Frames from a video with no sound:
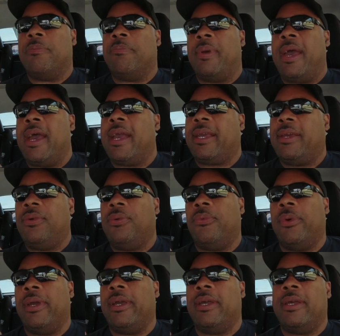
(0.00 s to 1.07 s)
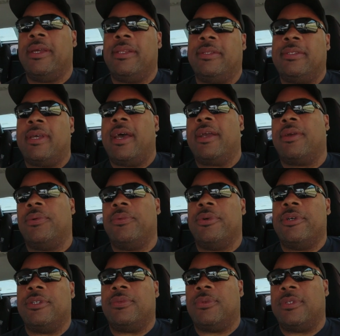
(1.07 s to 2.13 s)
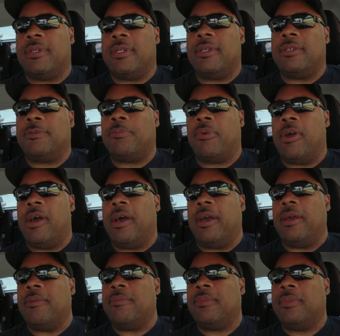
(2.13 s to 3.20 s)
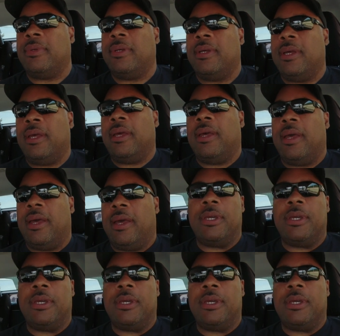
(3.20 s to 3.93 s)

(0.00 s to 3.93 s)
Back when Tiger Woods was in his prime,